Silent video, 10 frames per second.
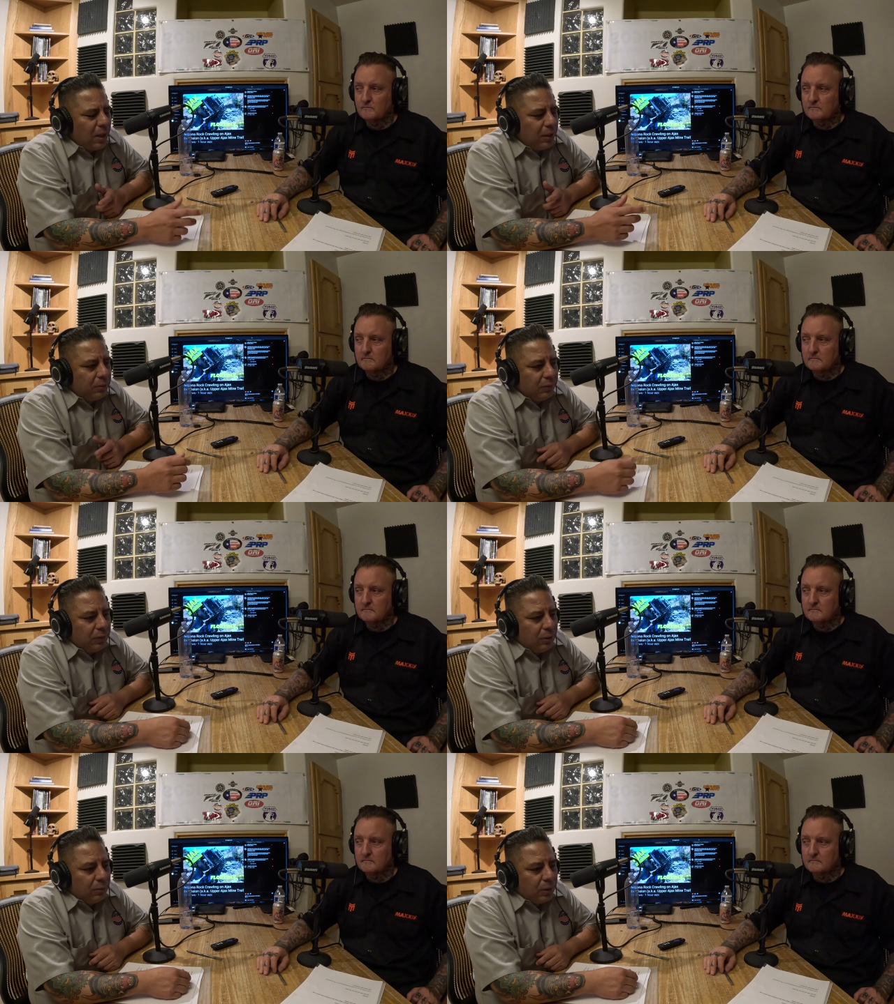Speaker 1: I don't
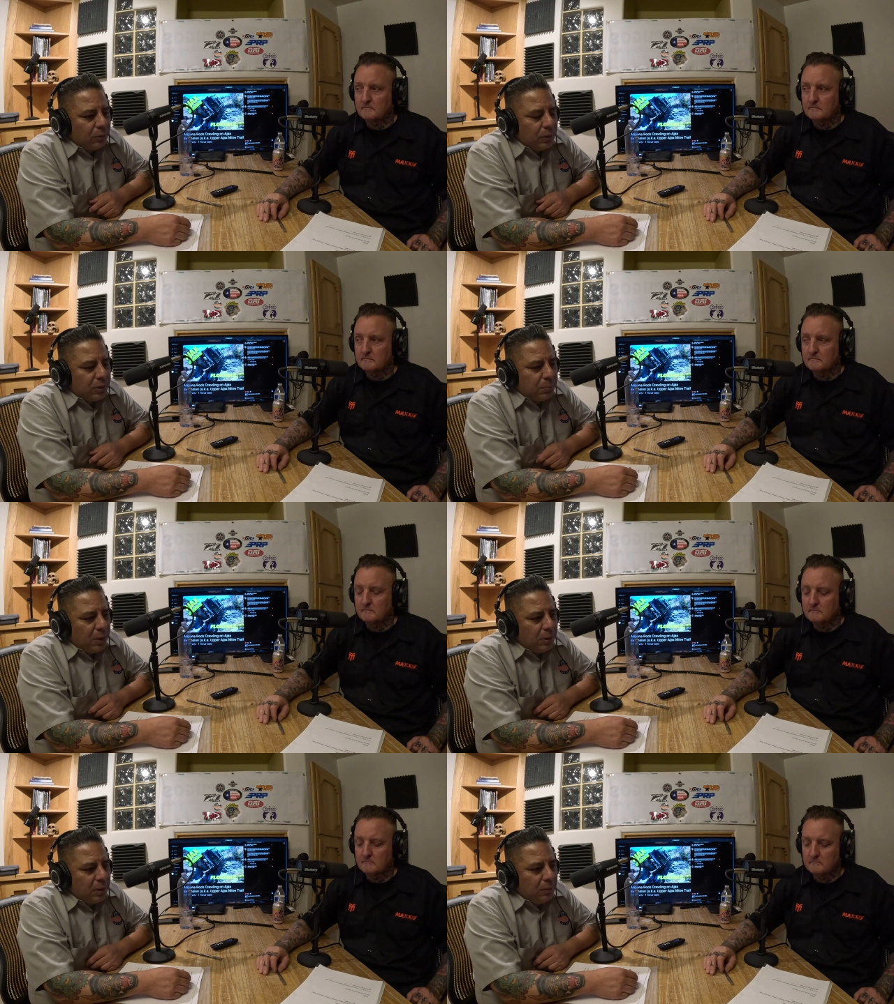even know where it was,
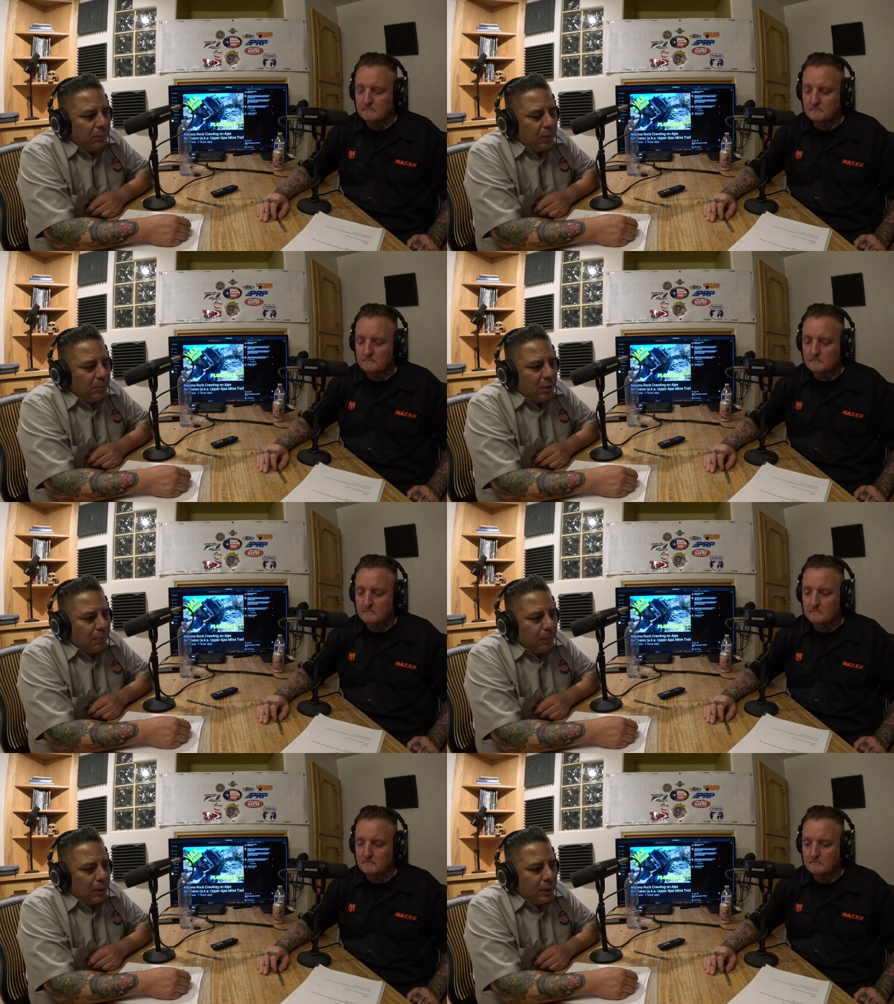probably maybe
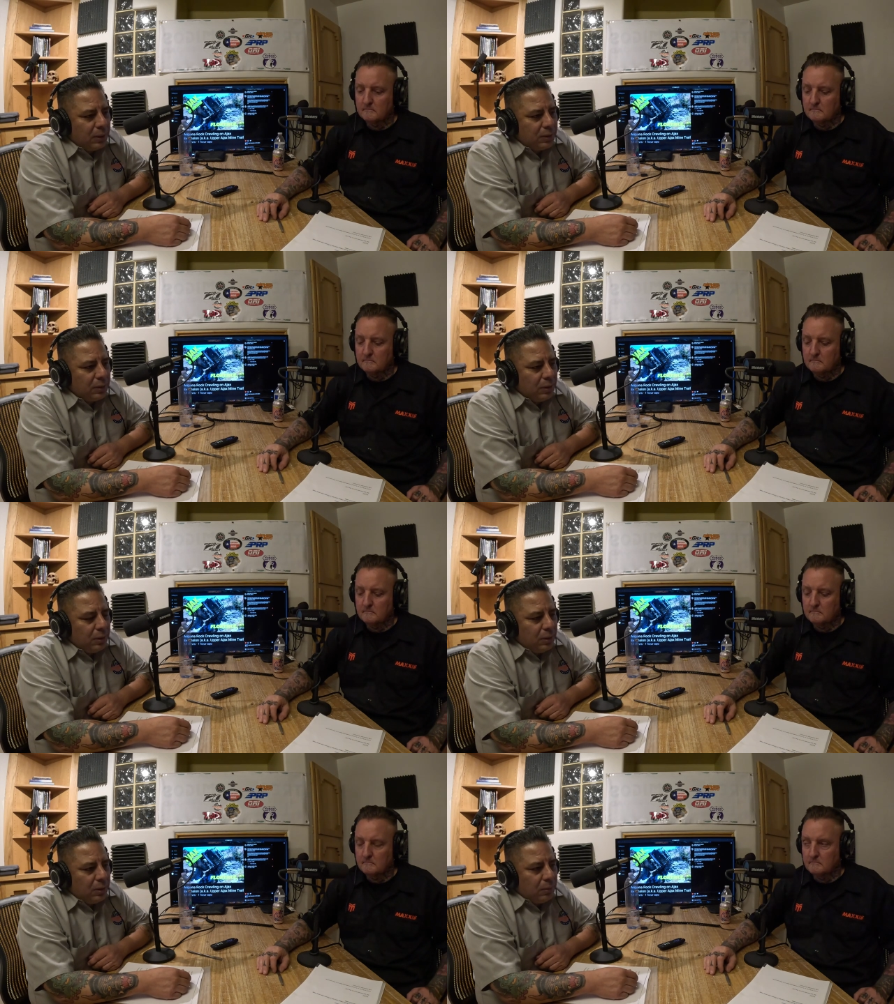the maze.
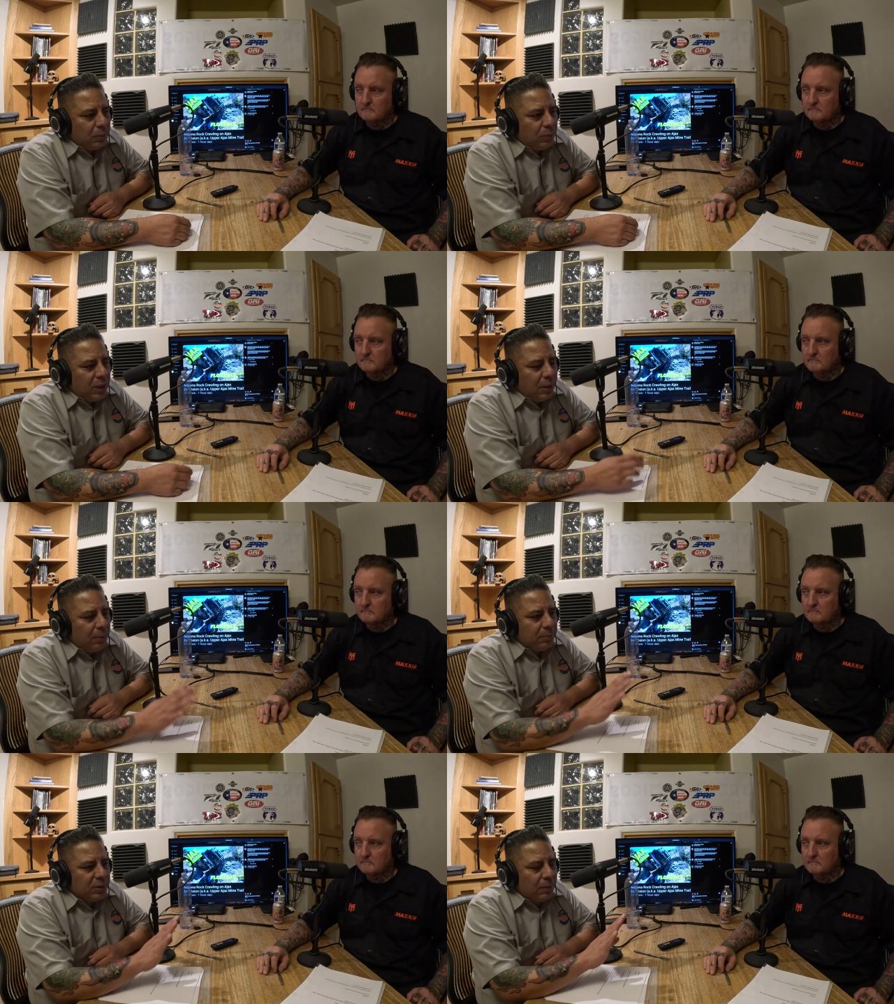But we
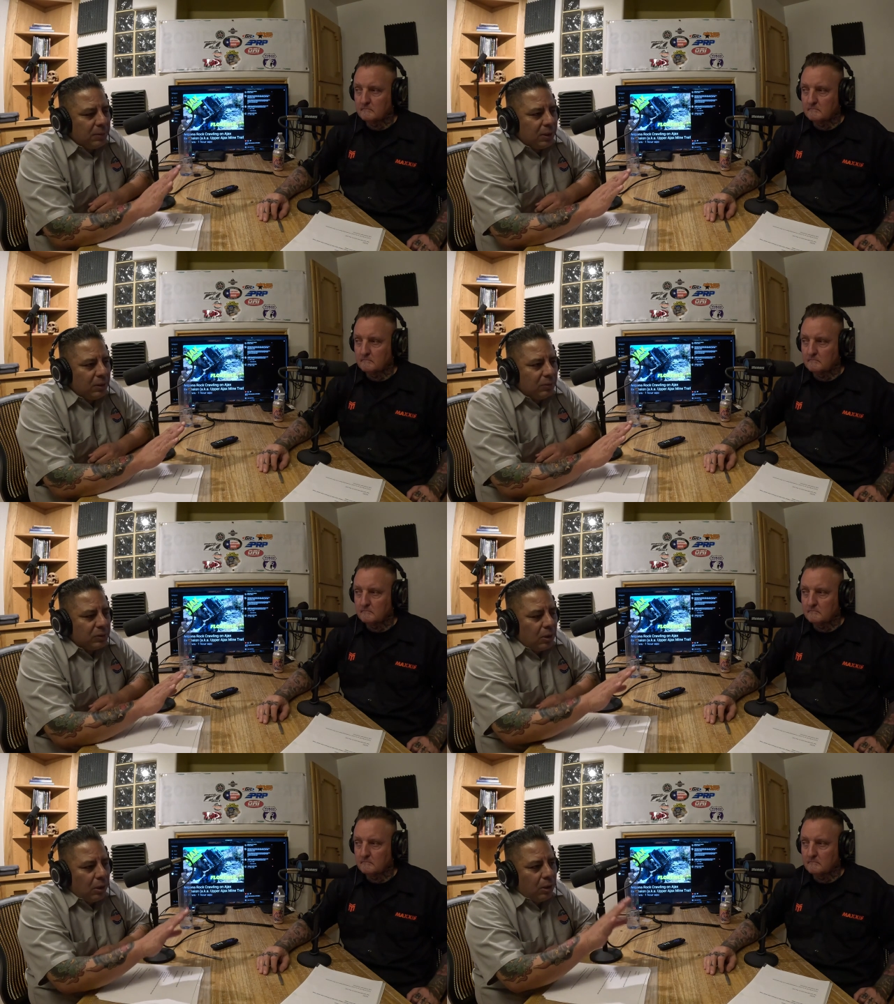came up something, and it
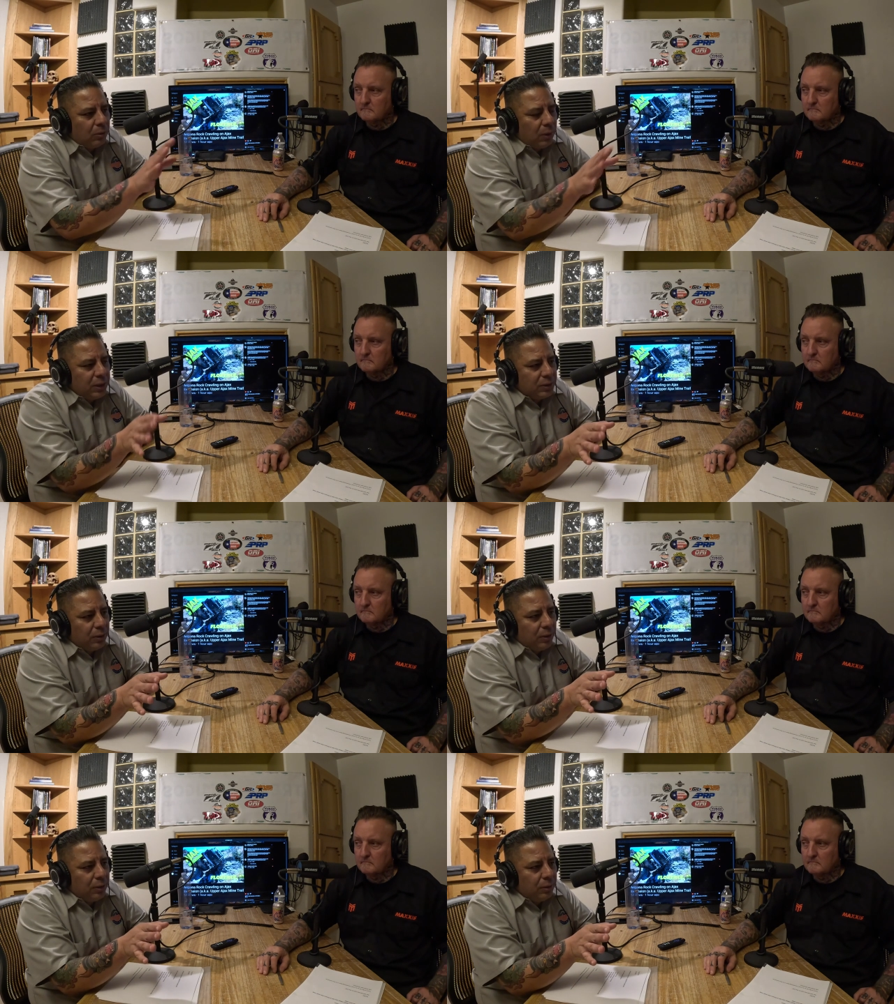was a hard right
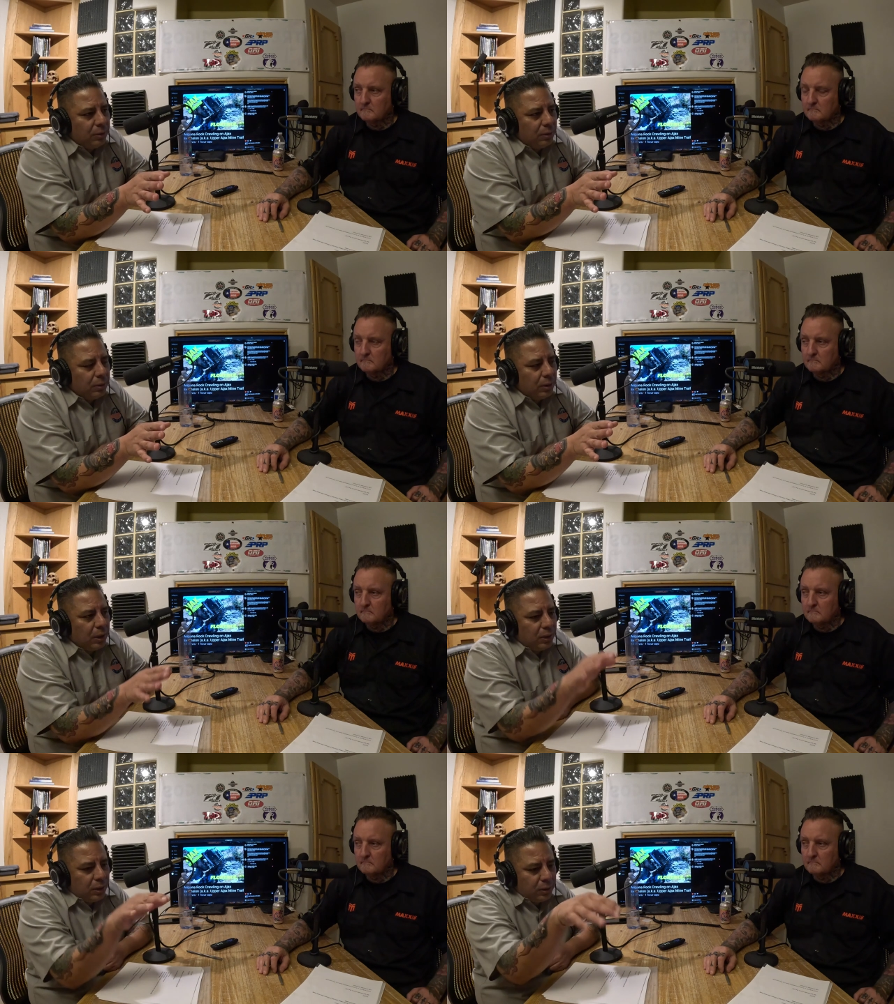turn.
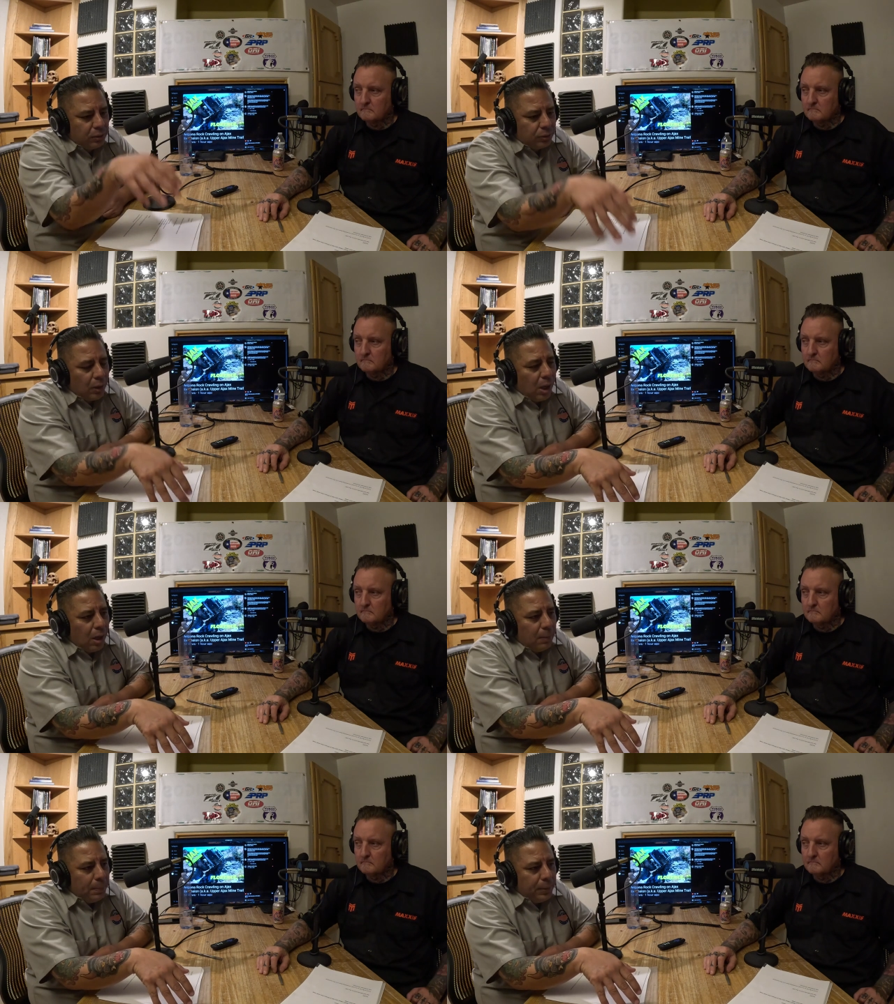And then a
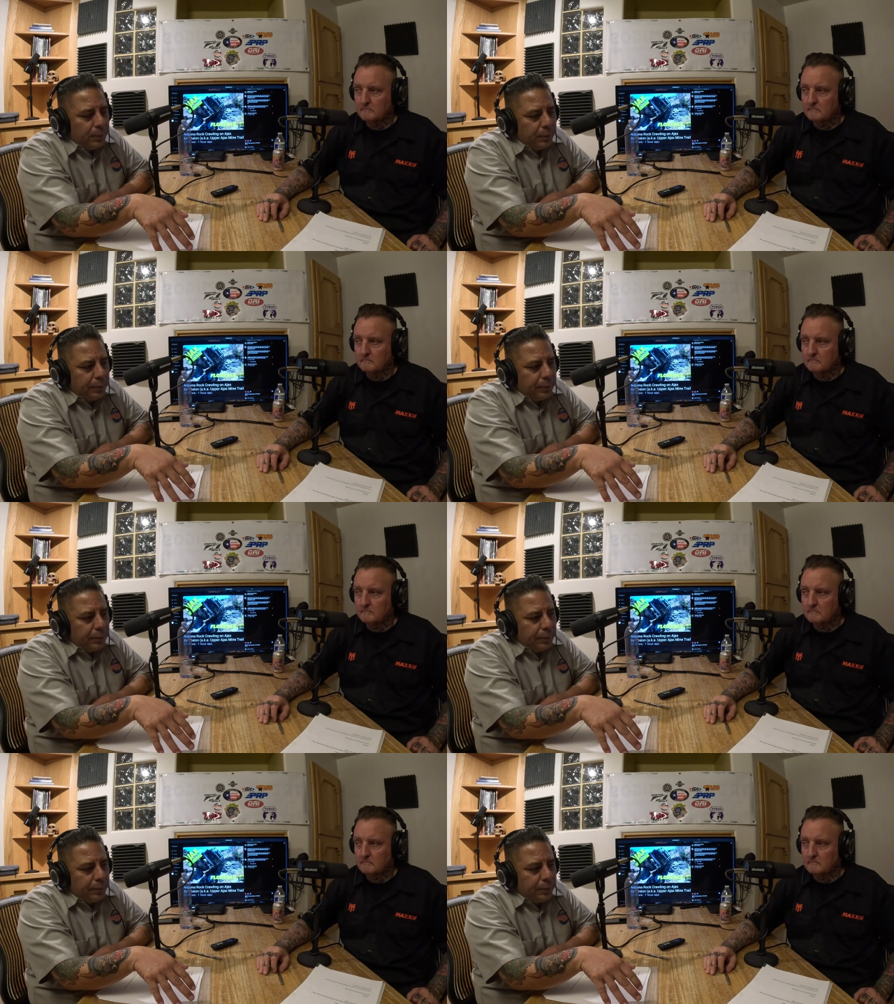drop,